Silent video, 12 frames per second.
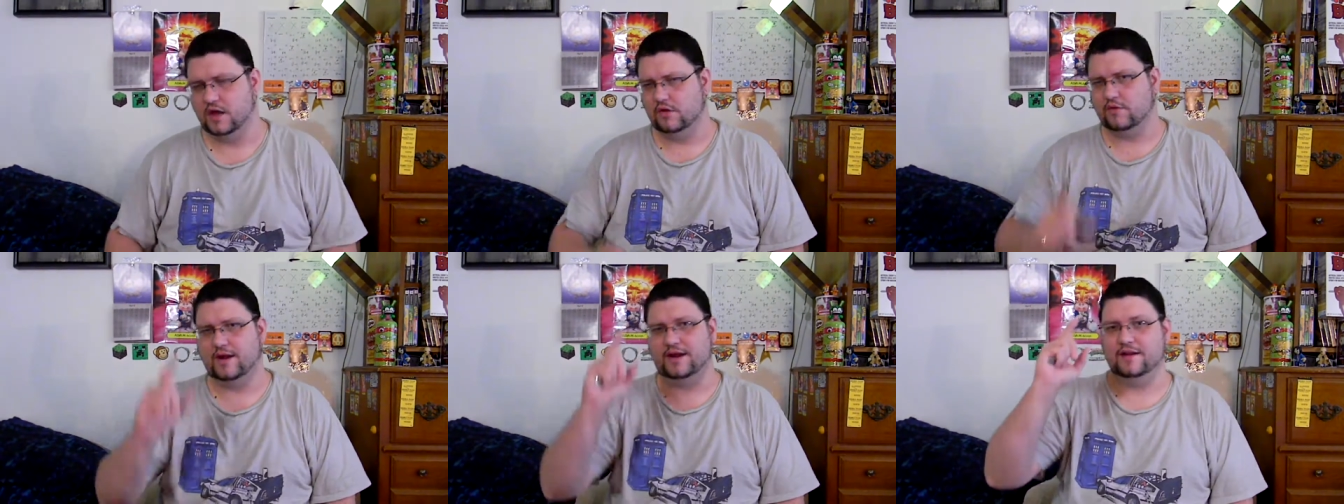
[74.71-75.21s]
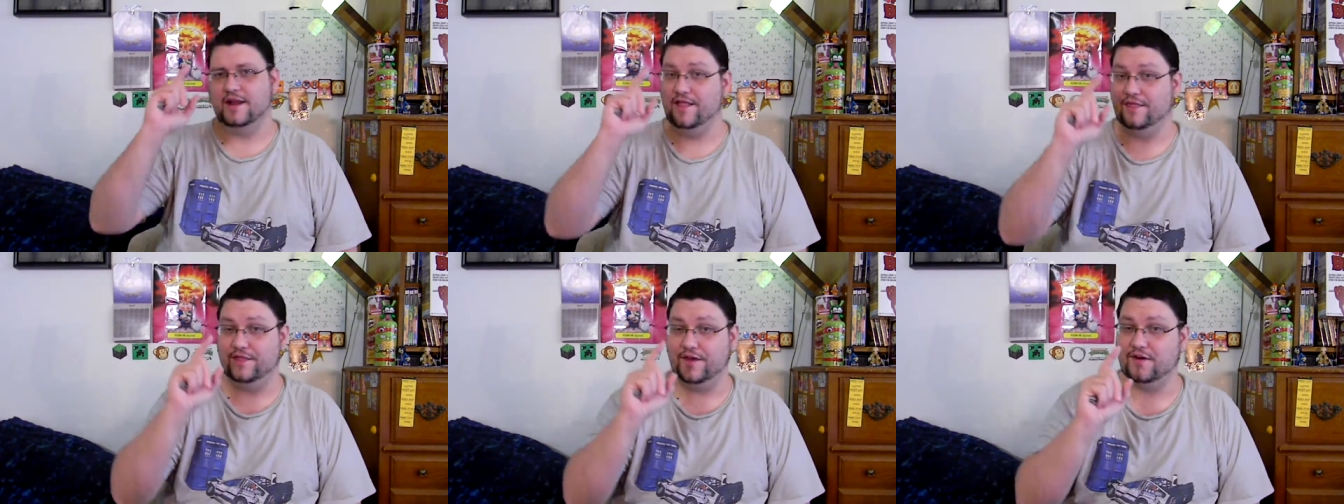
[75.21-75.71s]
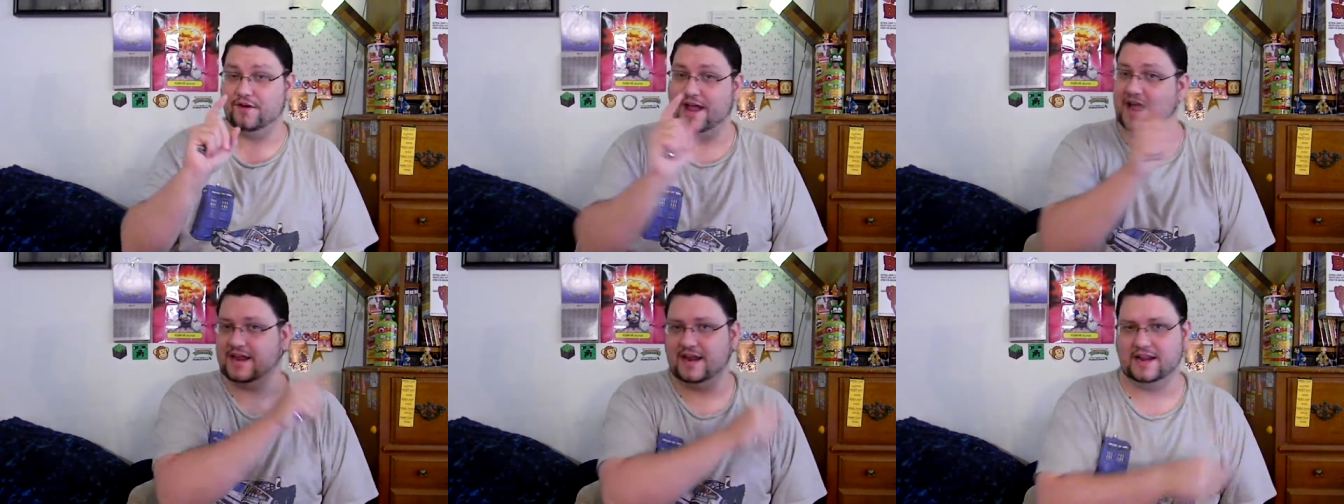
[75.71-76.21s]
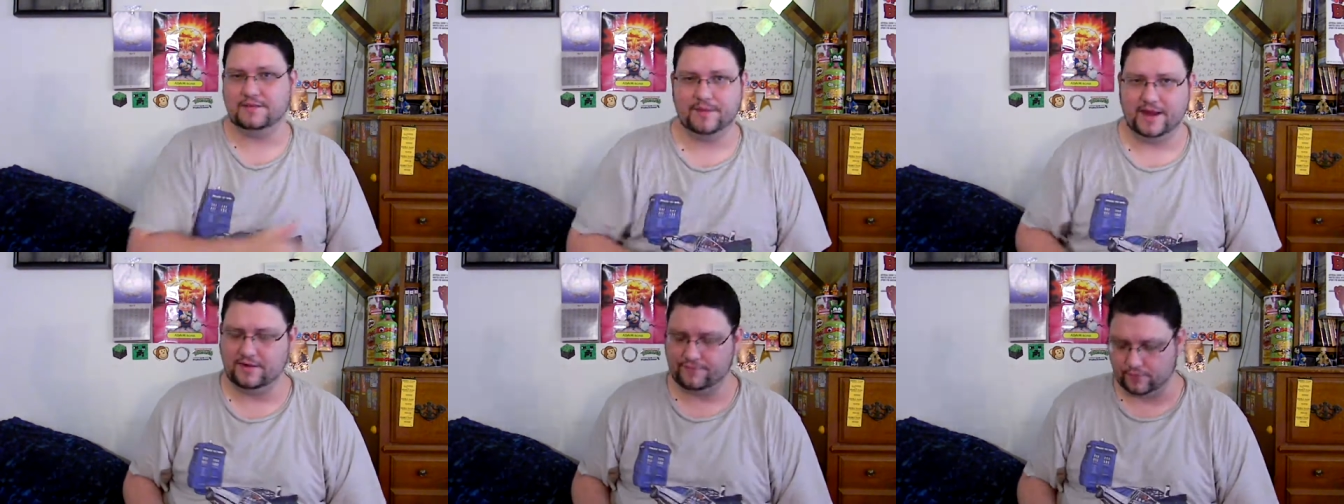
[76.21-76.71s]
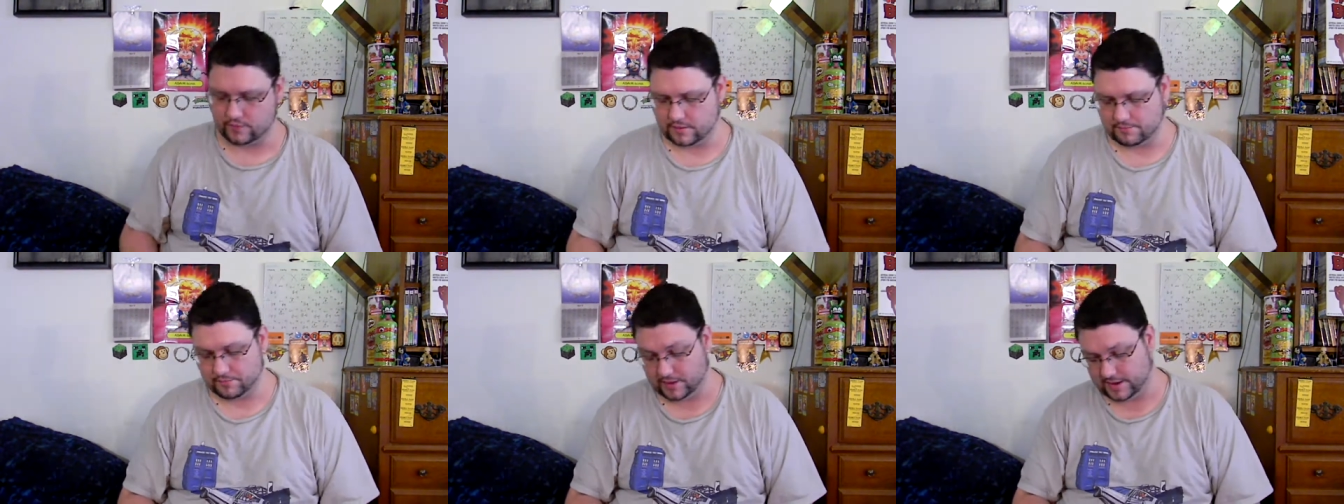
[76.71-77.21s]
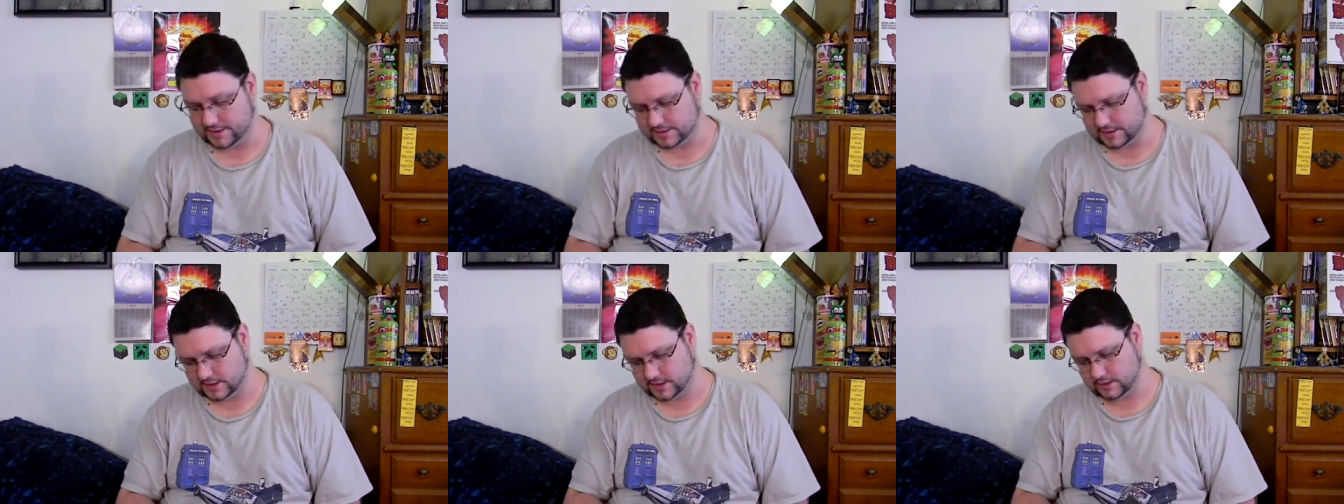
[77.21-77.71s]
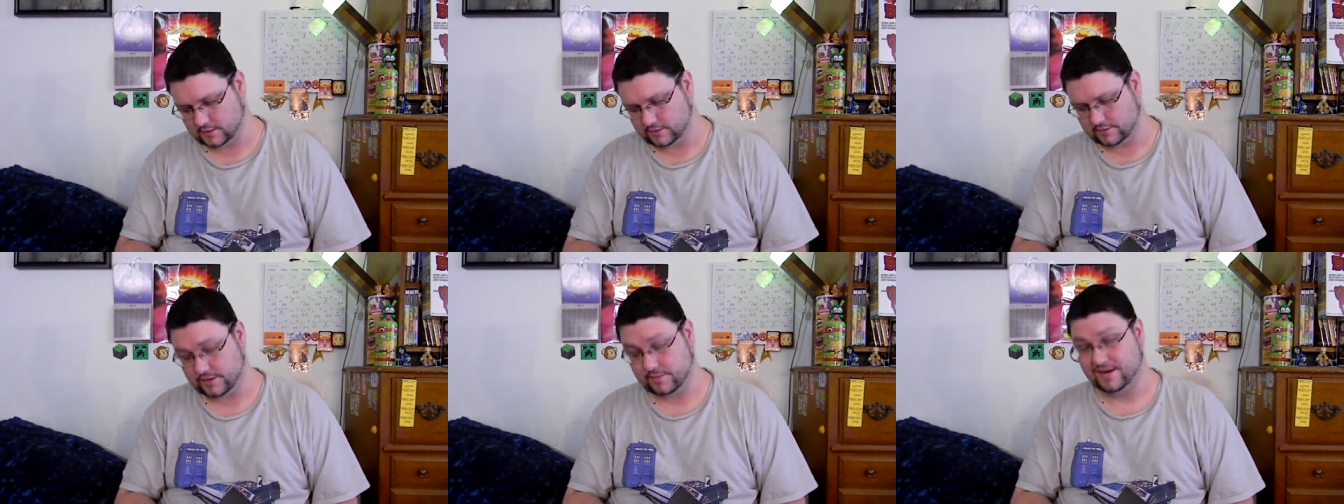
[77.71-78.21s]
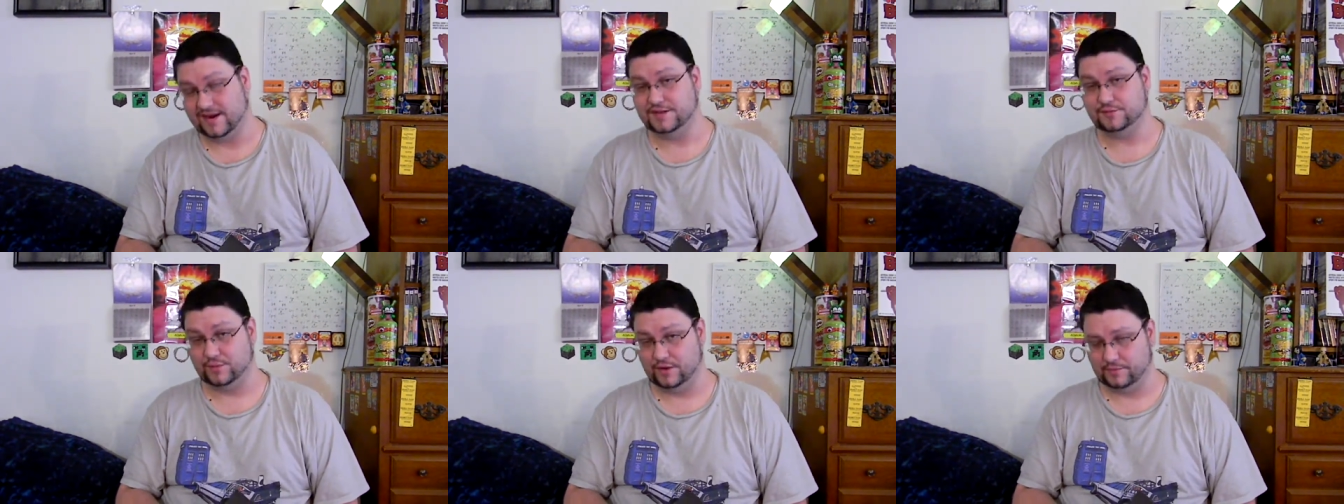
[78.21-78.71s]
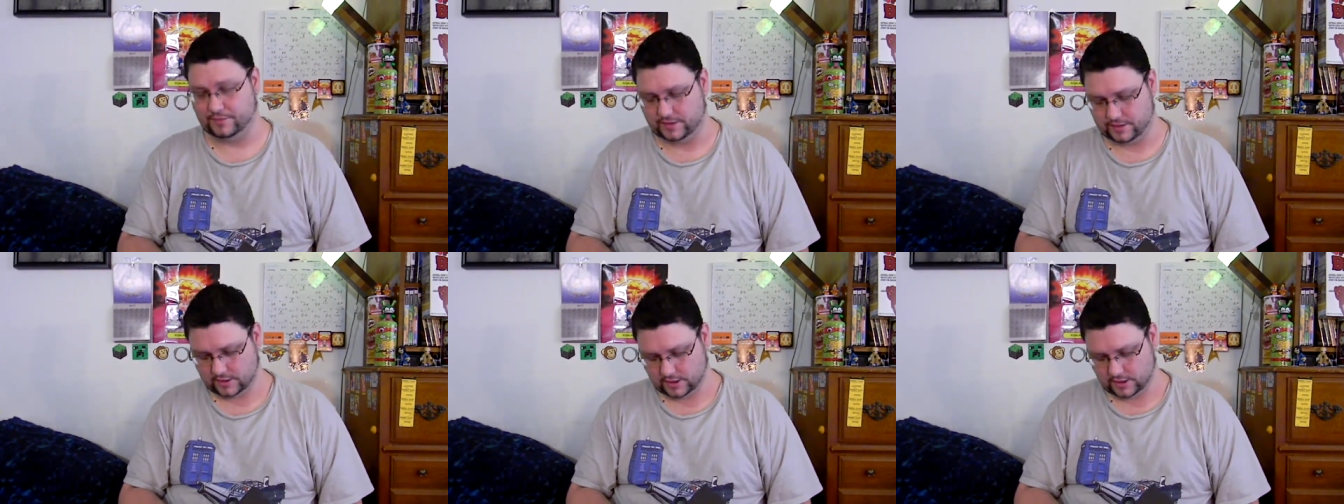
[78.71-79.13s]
Granted, they're not getting paid for it, but they might as well be.